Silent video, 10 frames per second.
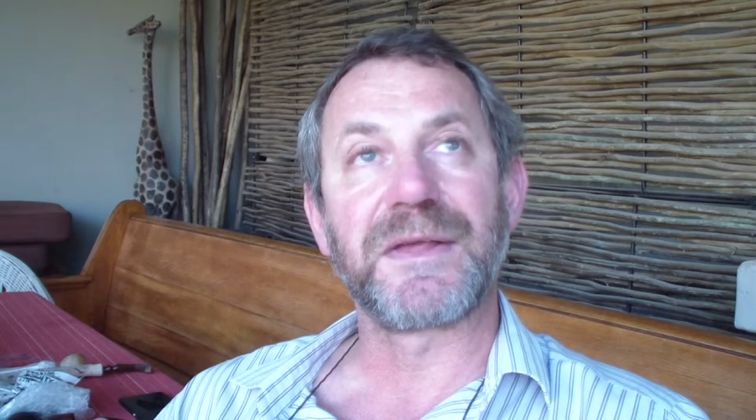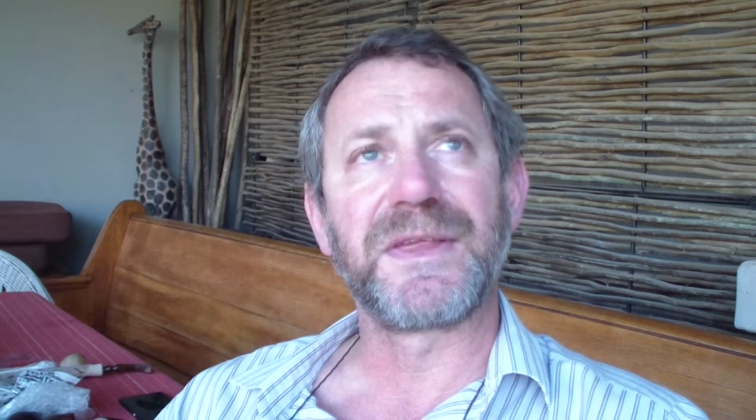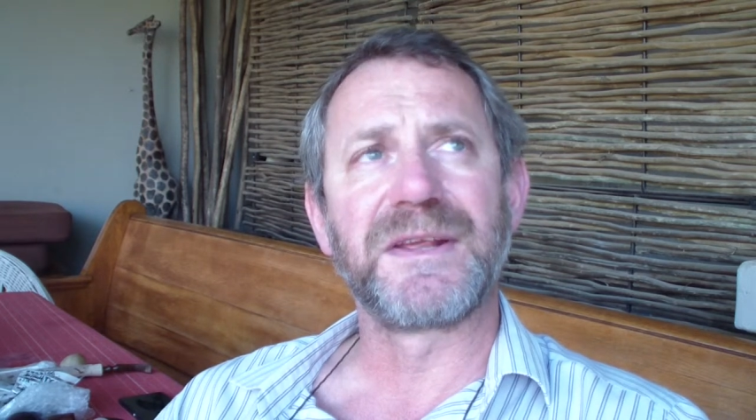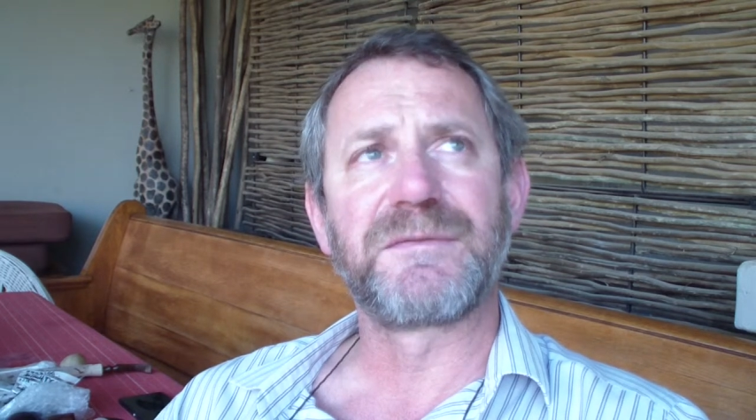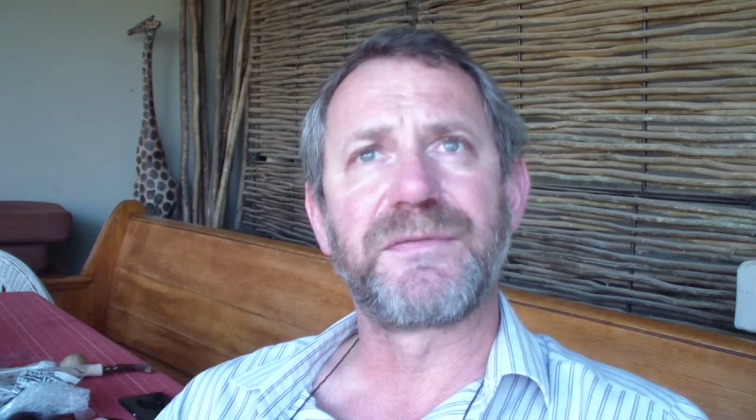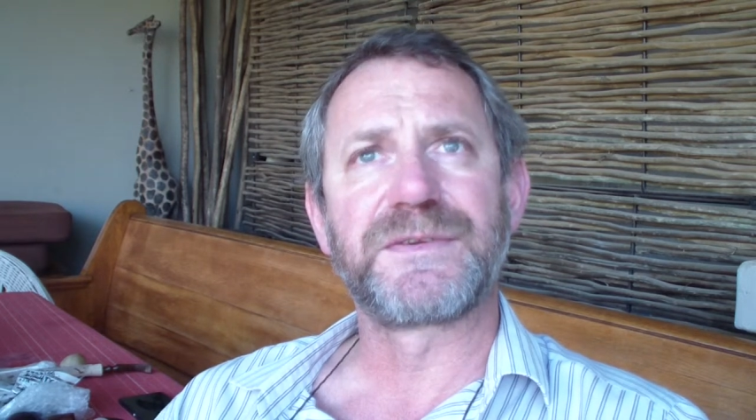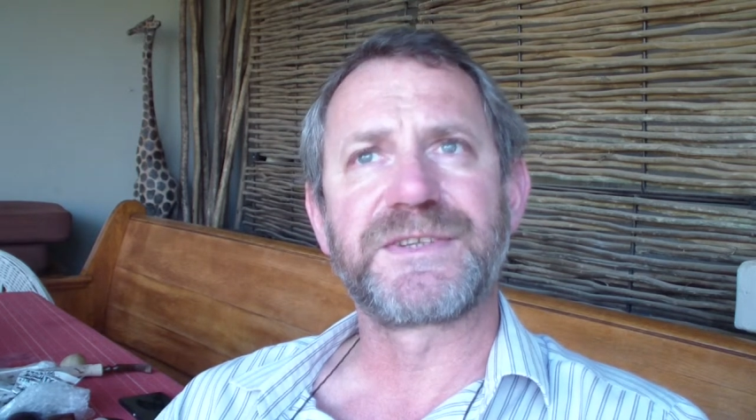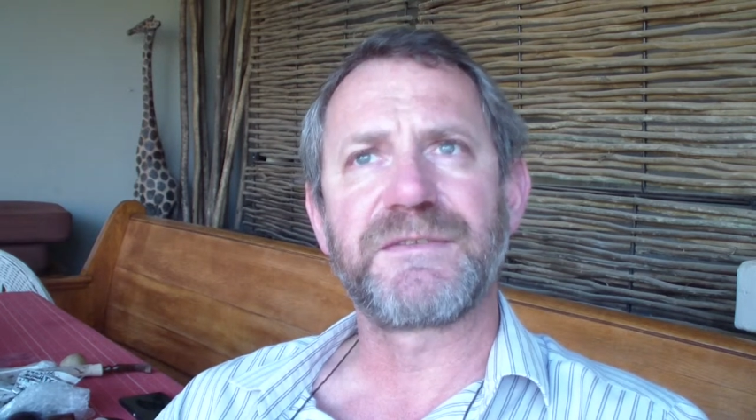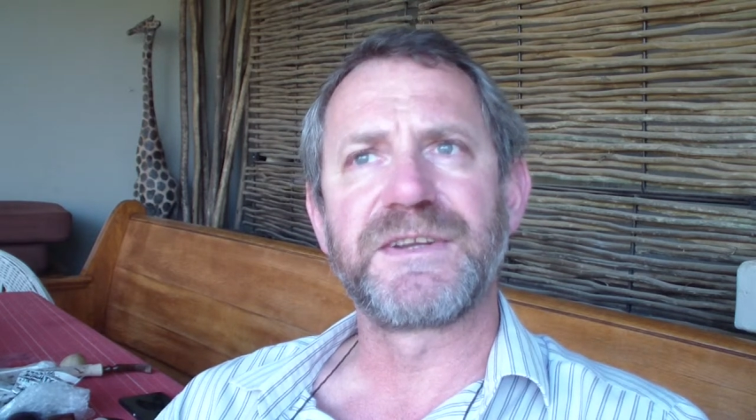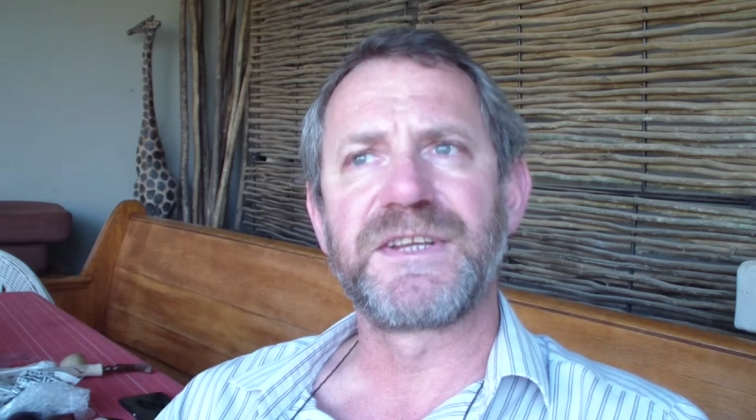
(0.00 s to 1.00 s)
think
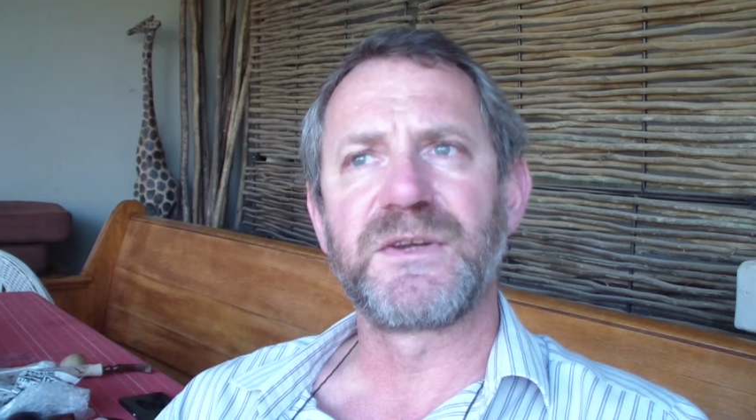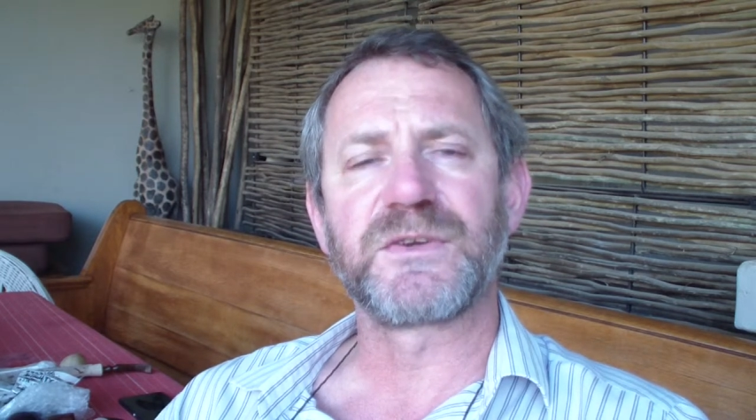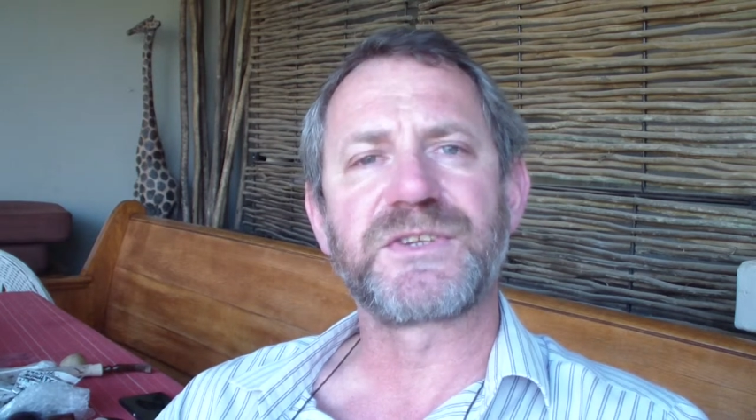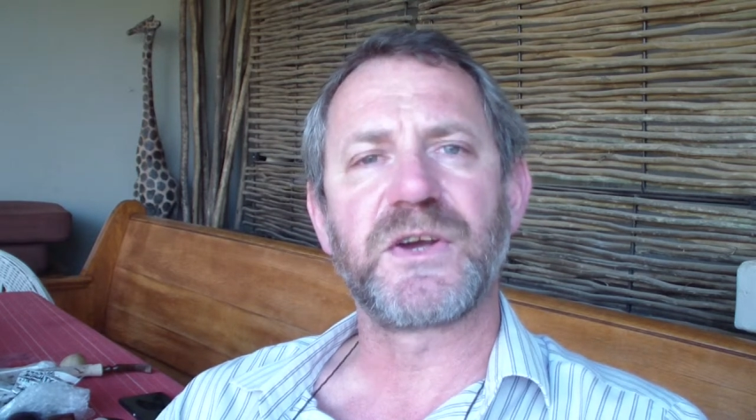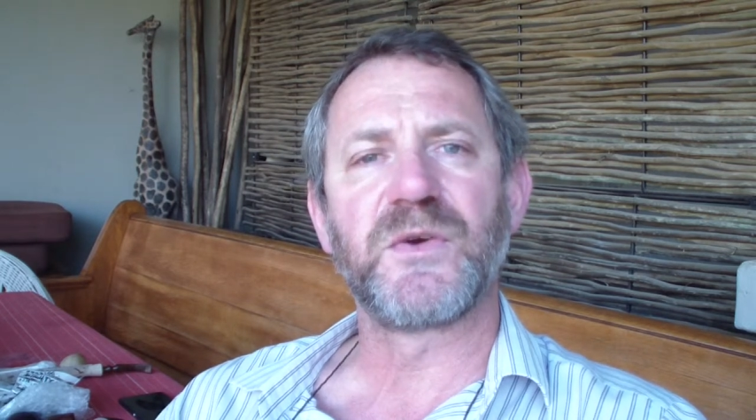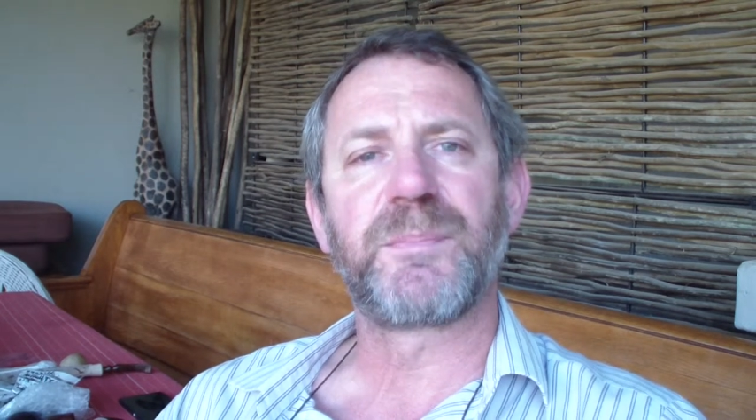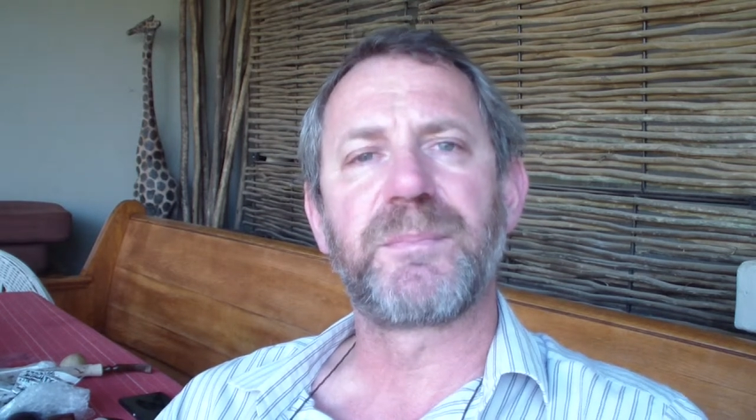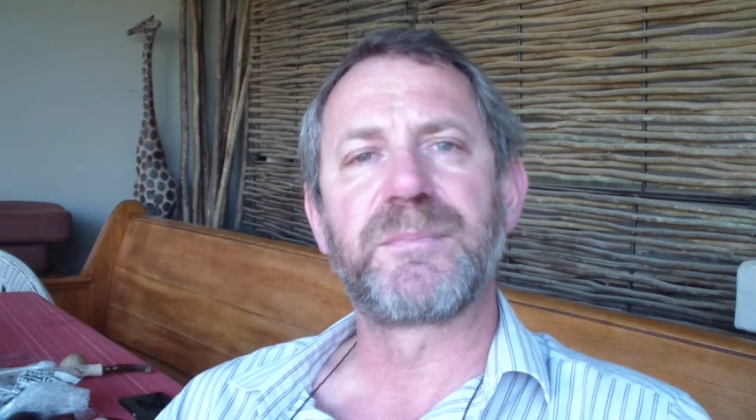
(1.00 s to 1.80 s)
17 or so